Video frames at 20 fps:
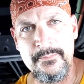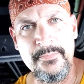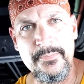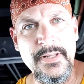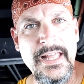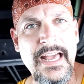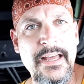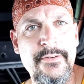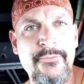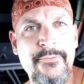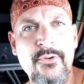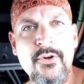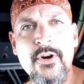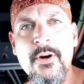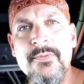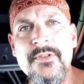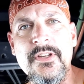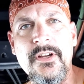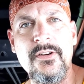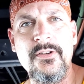
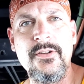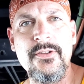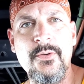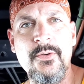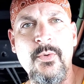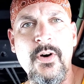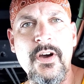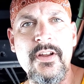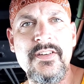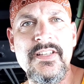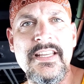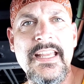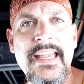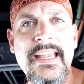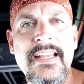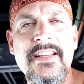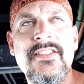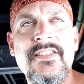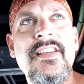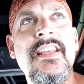platform to hold the water
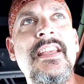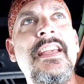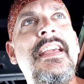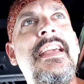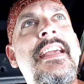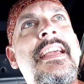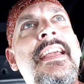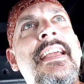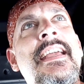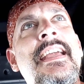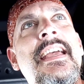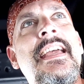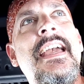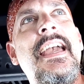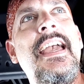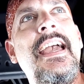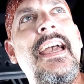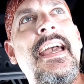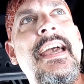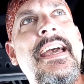tanks,
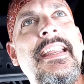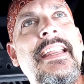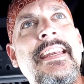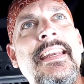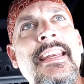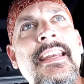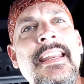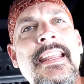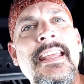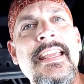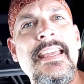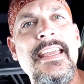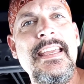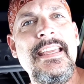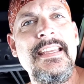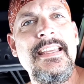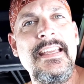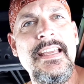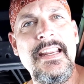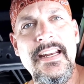and
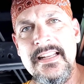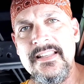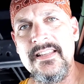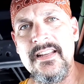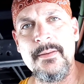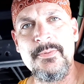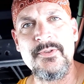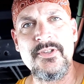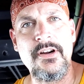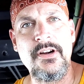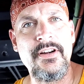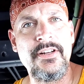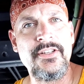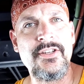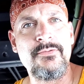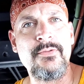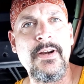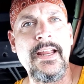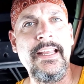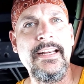it ended up starting
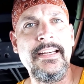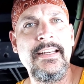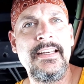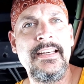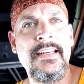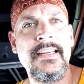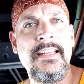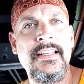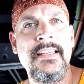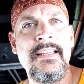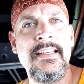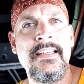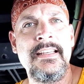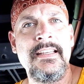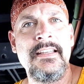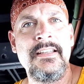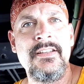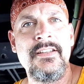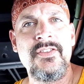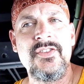to rain.
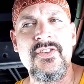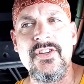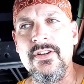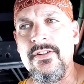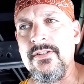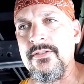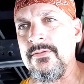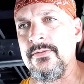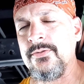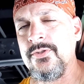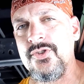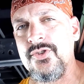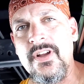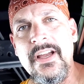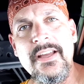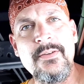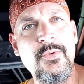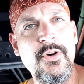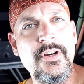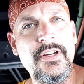So
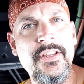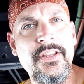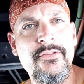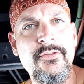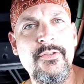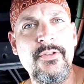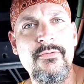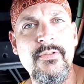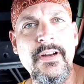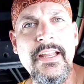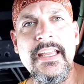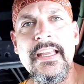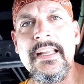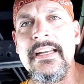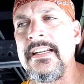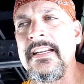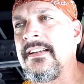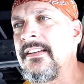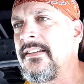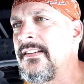tried working through the
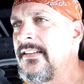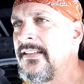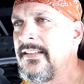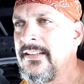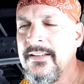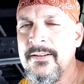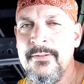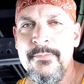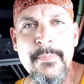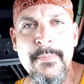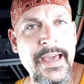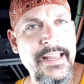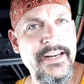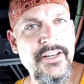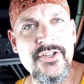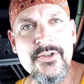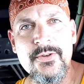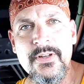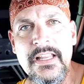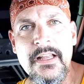rain,
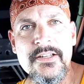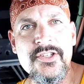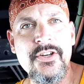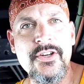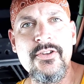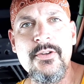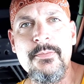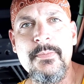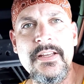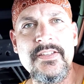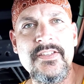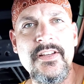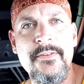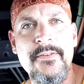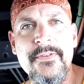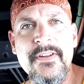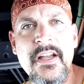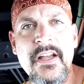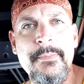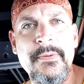managed to electrocute
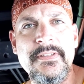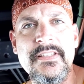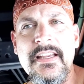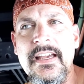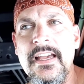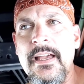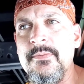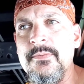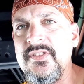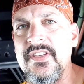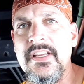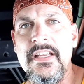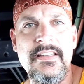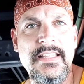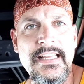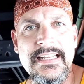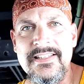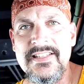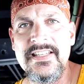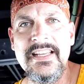myself a couple times, said
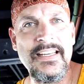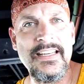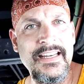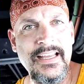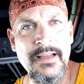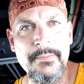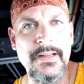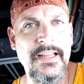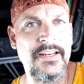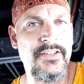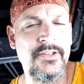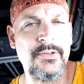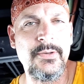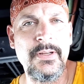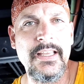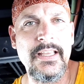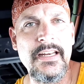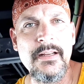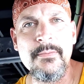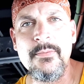that's it, I'm not
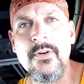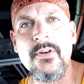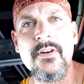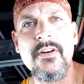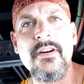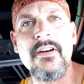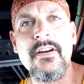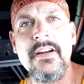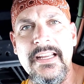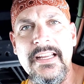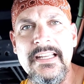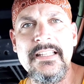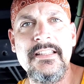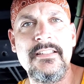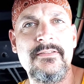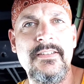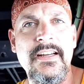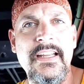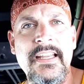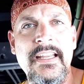doing anymore in
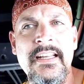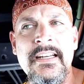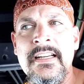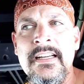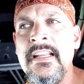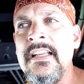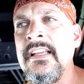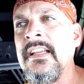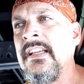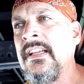the rain,